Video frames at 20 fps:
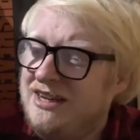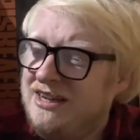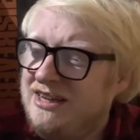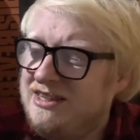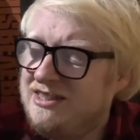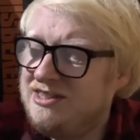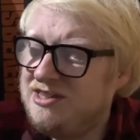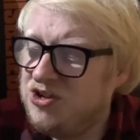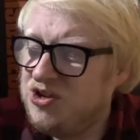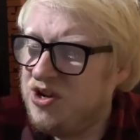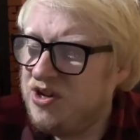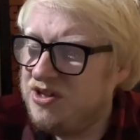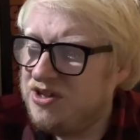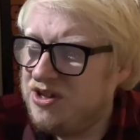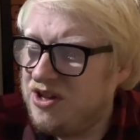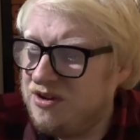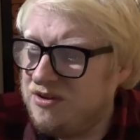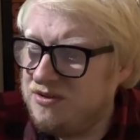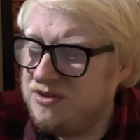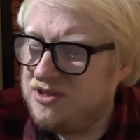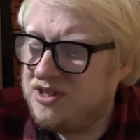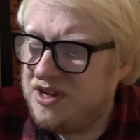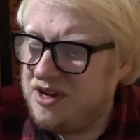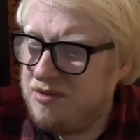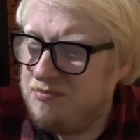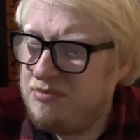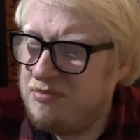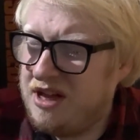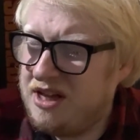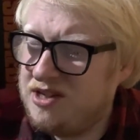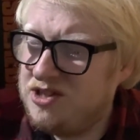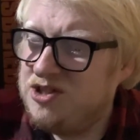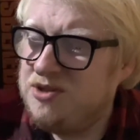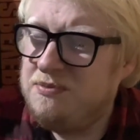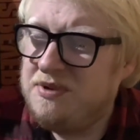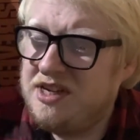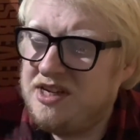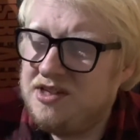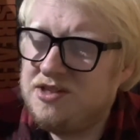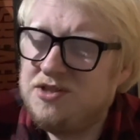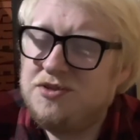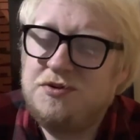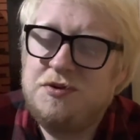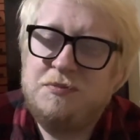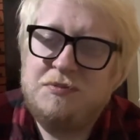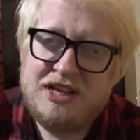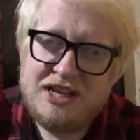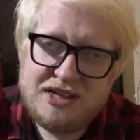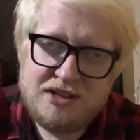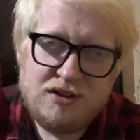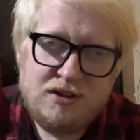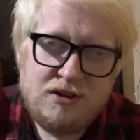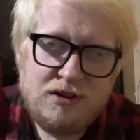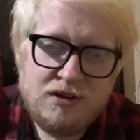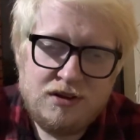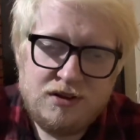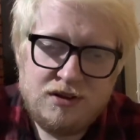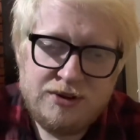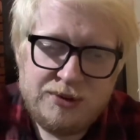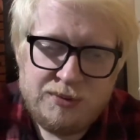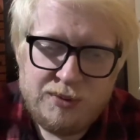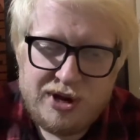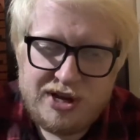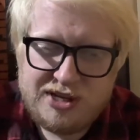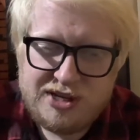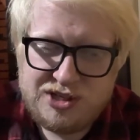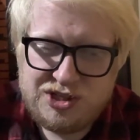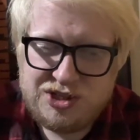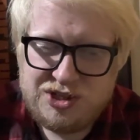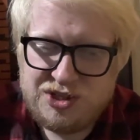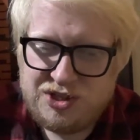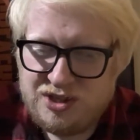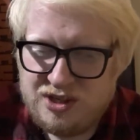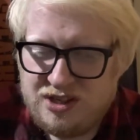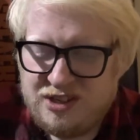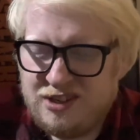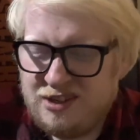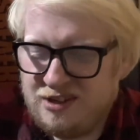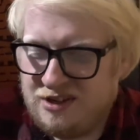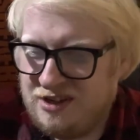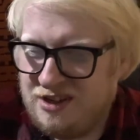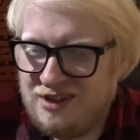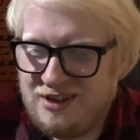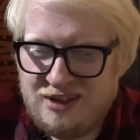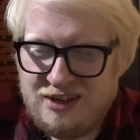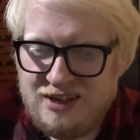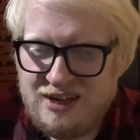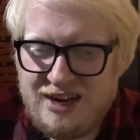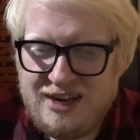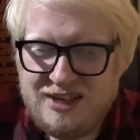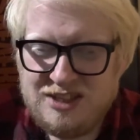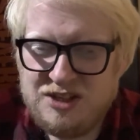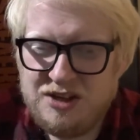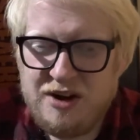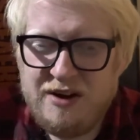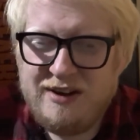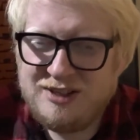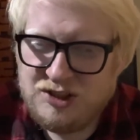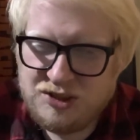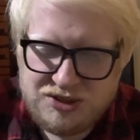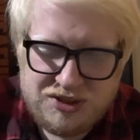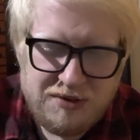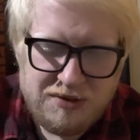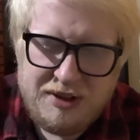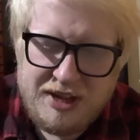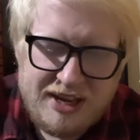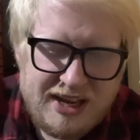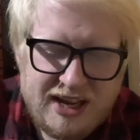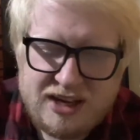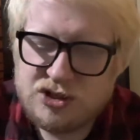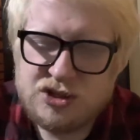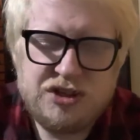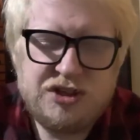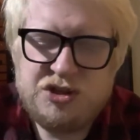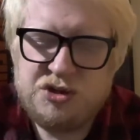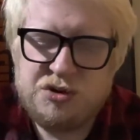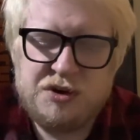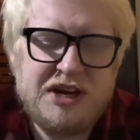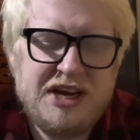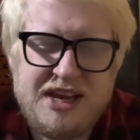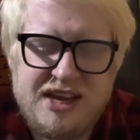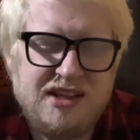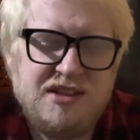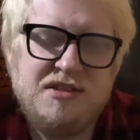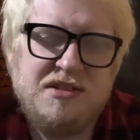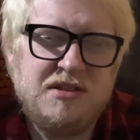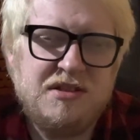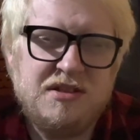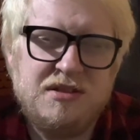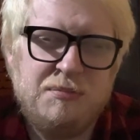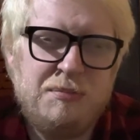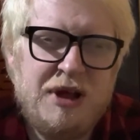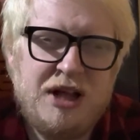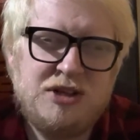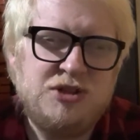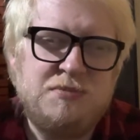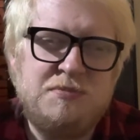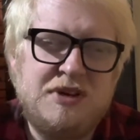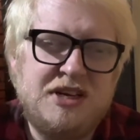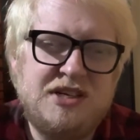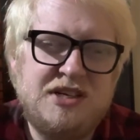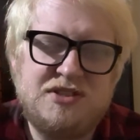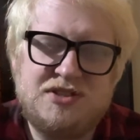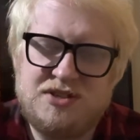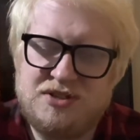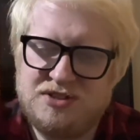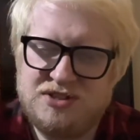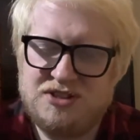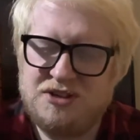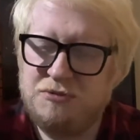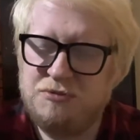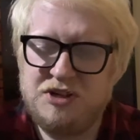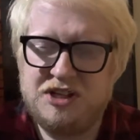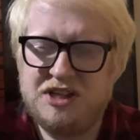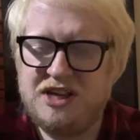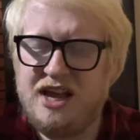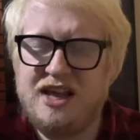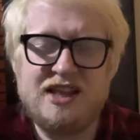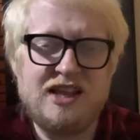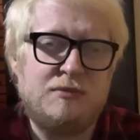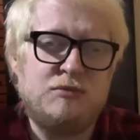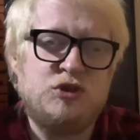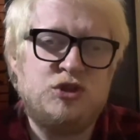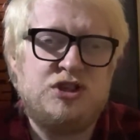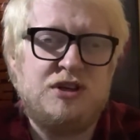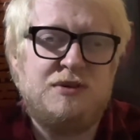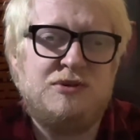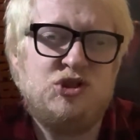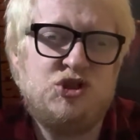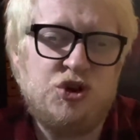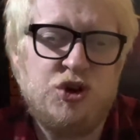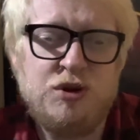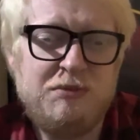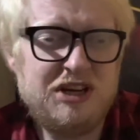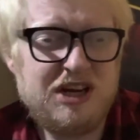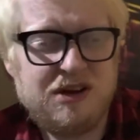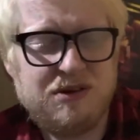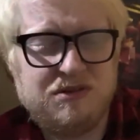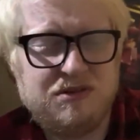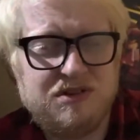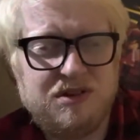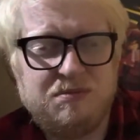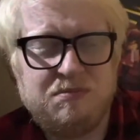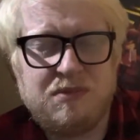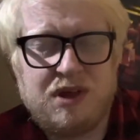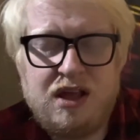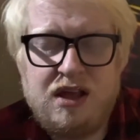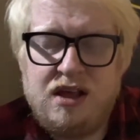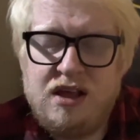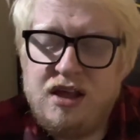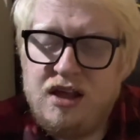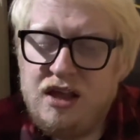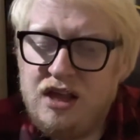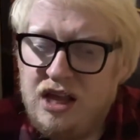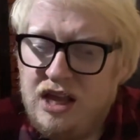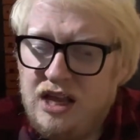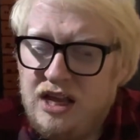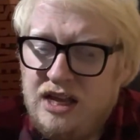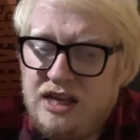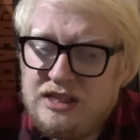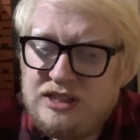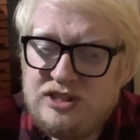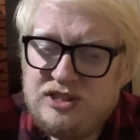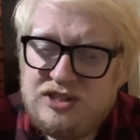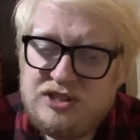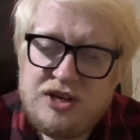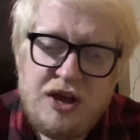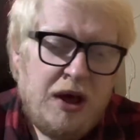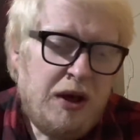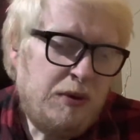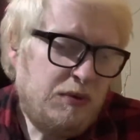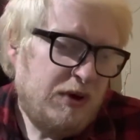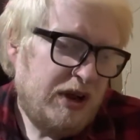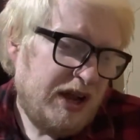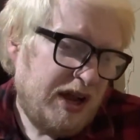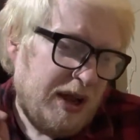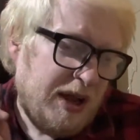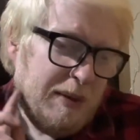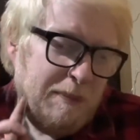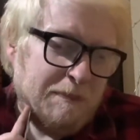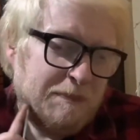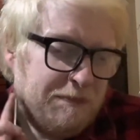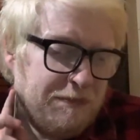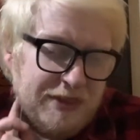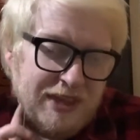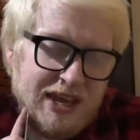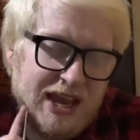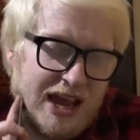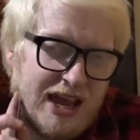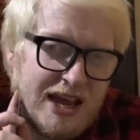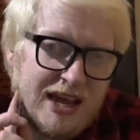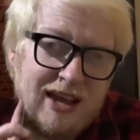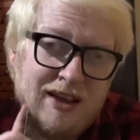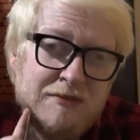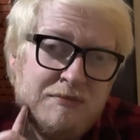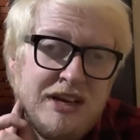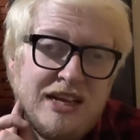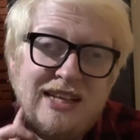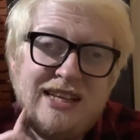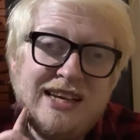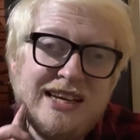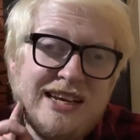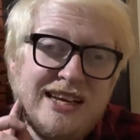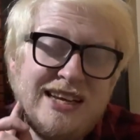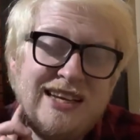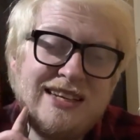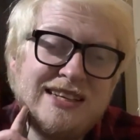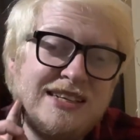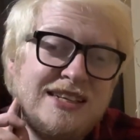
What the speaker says: still got those Belgian beers from Lidl, which I don't know, I just don't like casually drinking Belgian beers because I don't really get that much enjoyment out of them. So yeah, I've been had